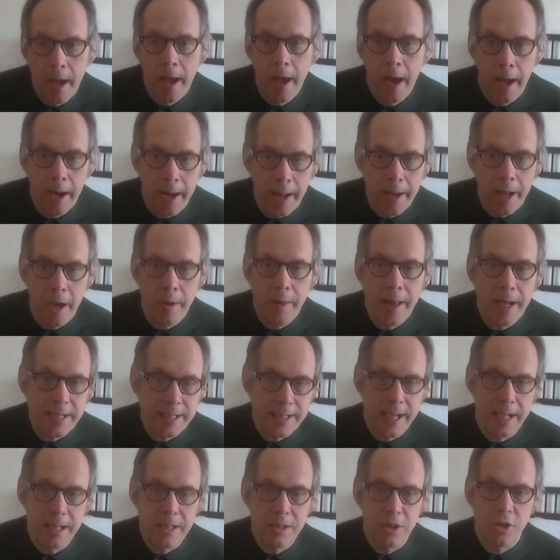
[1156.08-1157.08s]
And I know that
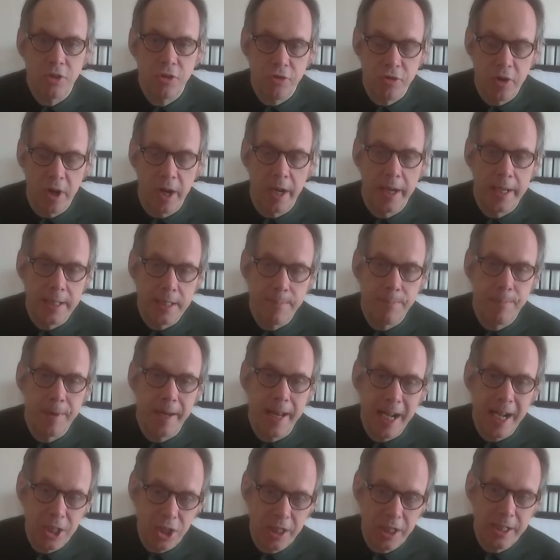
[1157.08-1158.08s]
sounds trite, but
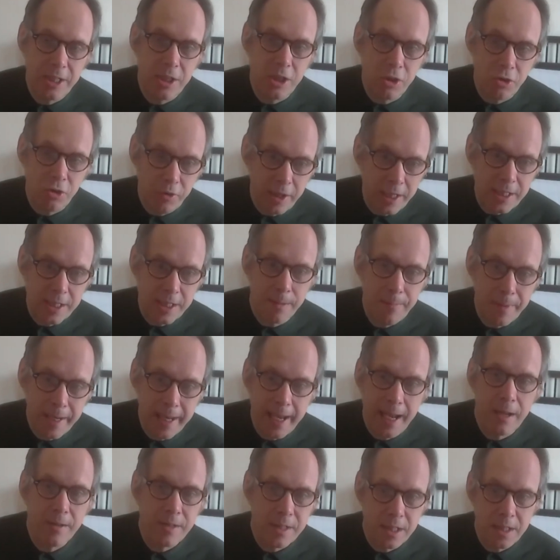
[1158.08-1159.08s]
actually to treat somebody
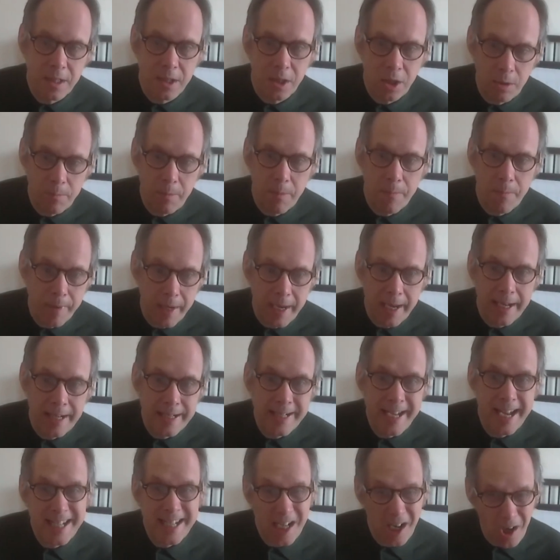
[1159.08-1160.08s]
else as a human being
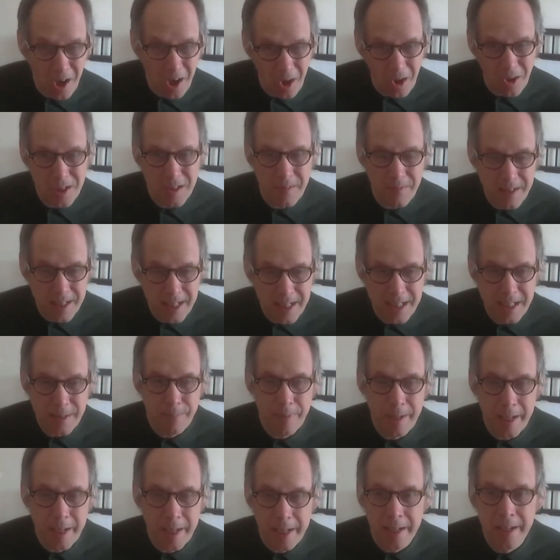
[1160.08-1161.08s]
takes a lot of
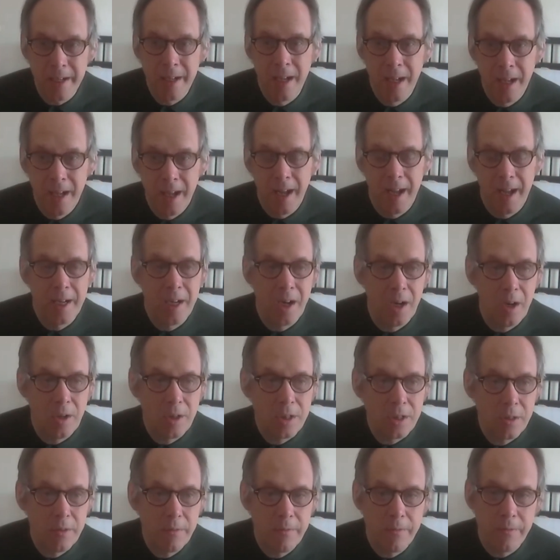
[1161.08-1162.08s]
discipline and a lot
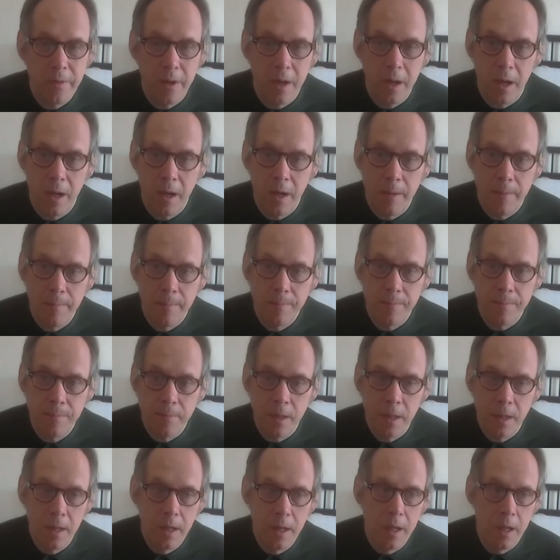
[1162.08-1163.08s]
of,
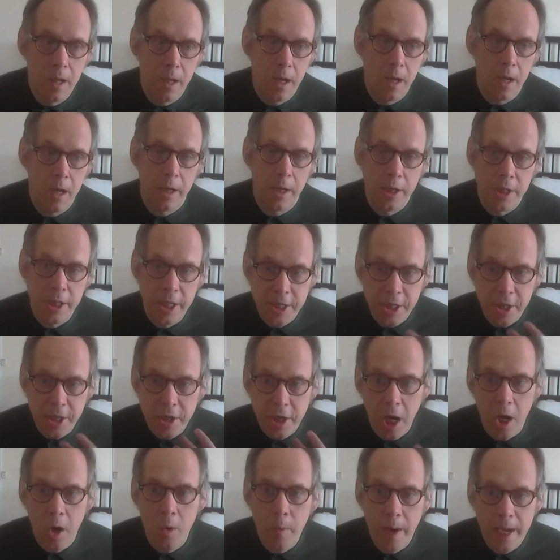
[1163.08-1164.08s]
you need to
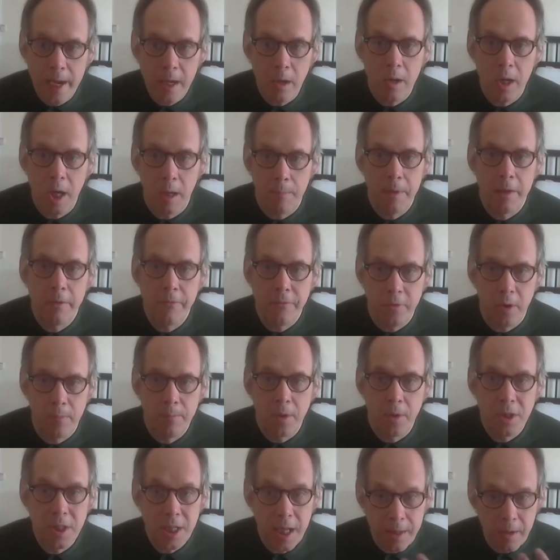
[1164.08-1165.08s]
know where you're coming from,
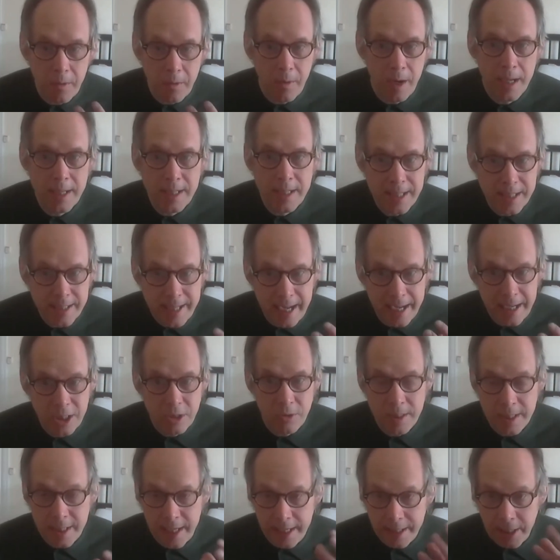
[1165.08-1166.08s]
because otherwise the danger
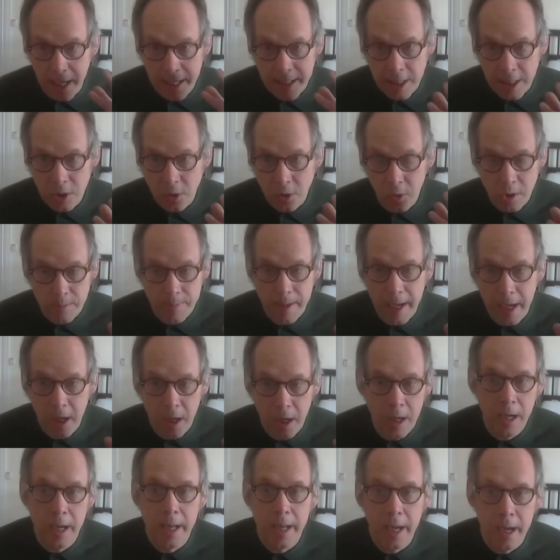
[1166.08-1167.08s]
is, as I talked about
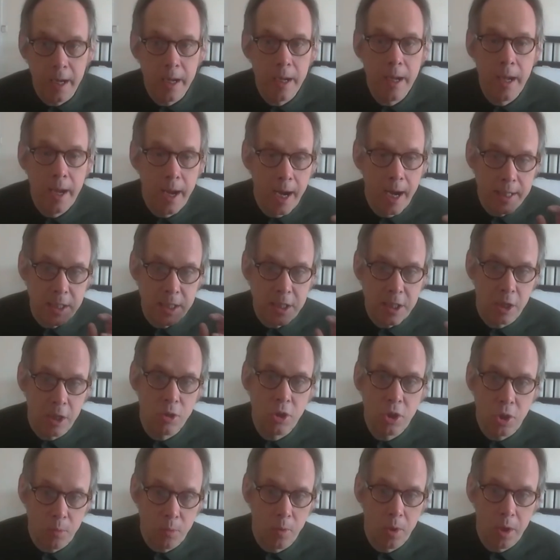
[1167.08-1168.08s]
earlier, as a
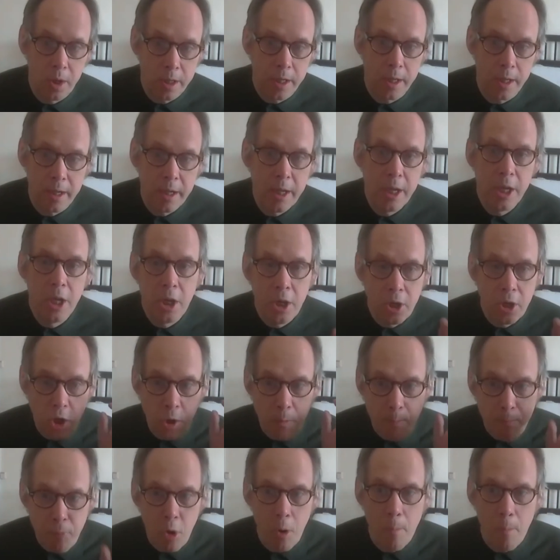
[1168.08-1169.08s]
social worker, you
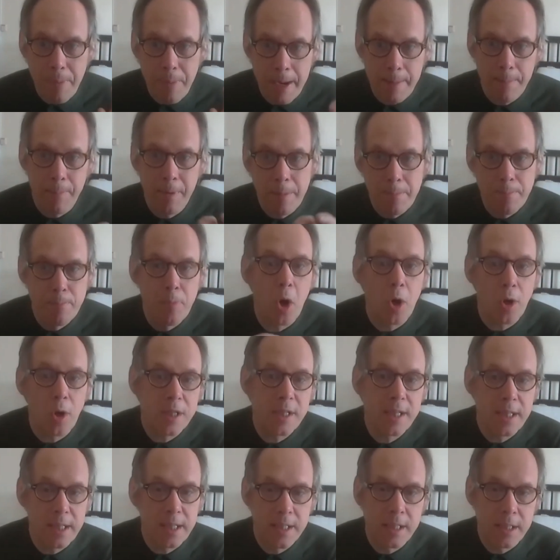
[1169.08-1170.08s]
put people in
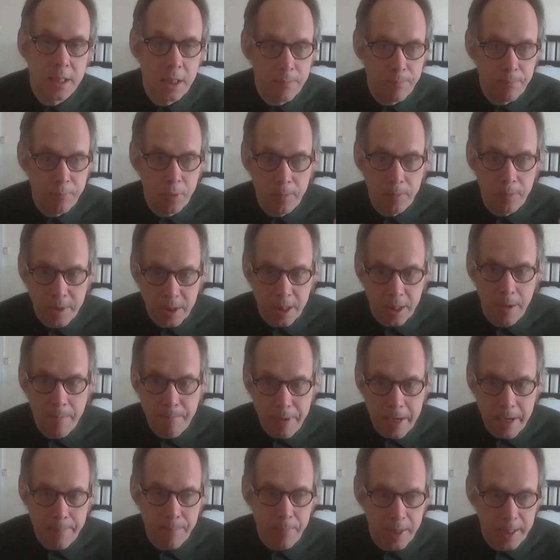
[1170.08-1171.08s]
boxes, turn
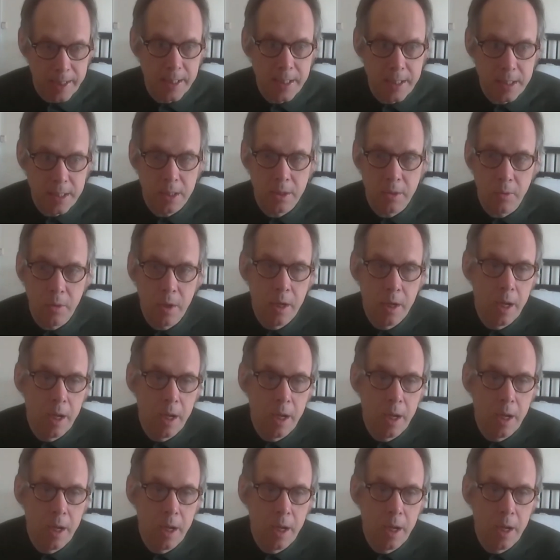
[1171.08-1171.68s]
people into